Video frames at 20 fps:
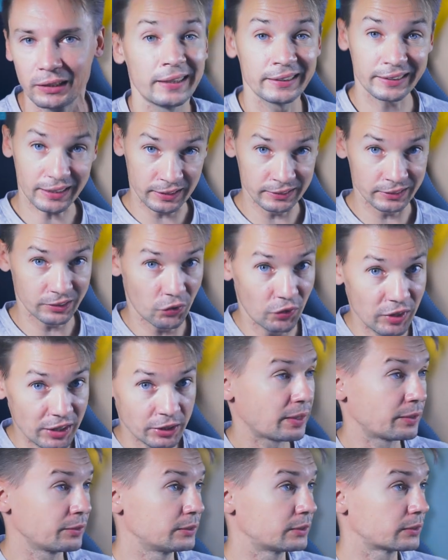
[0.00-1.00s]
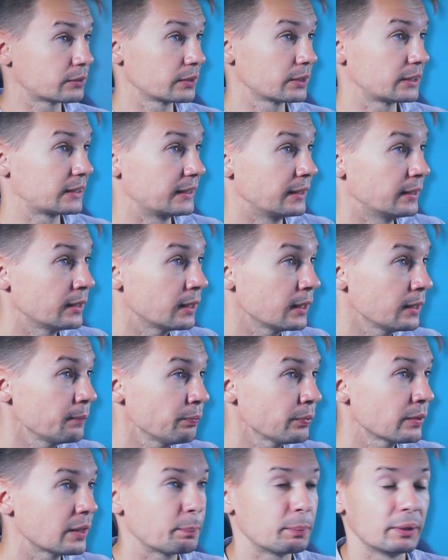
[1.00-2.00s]
And under it, Aritra Sinha,
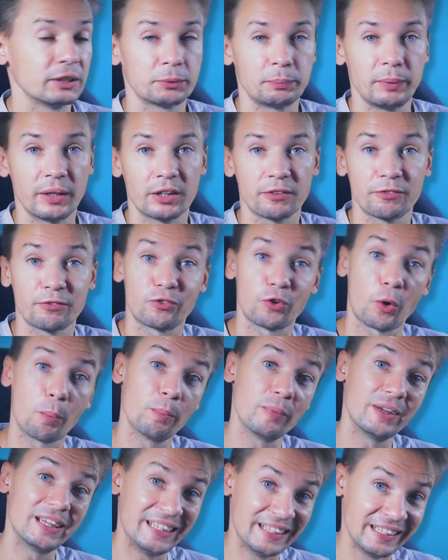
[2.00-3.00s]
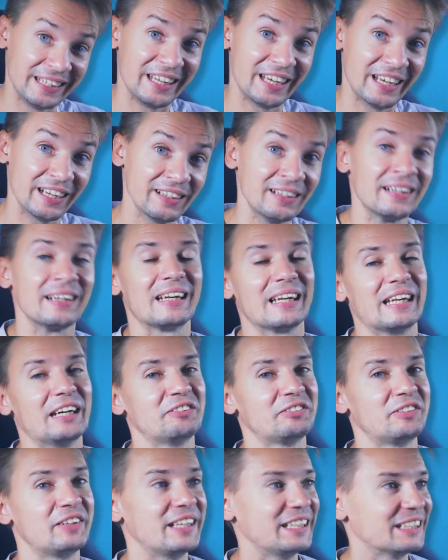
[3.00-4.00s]
a pen spinner from India,
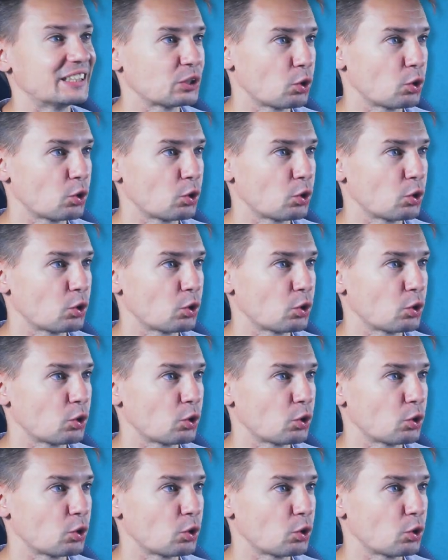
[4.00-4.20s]
left this